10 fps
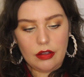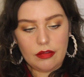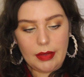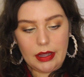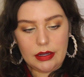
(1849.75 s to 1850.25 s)
of
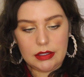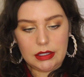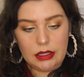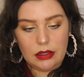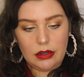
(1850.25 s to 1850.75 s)
my
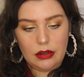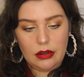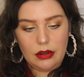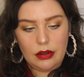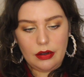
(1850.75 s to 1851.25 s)
concealer,
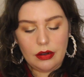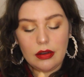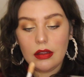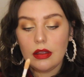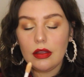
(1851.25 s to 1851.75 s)

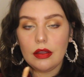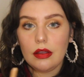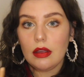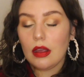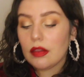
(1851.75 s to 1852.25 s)

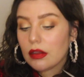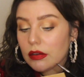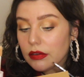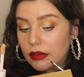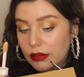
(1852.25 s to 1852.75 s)
and
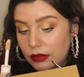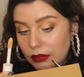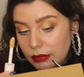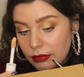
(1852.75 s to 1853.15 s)
then just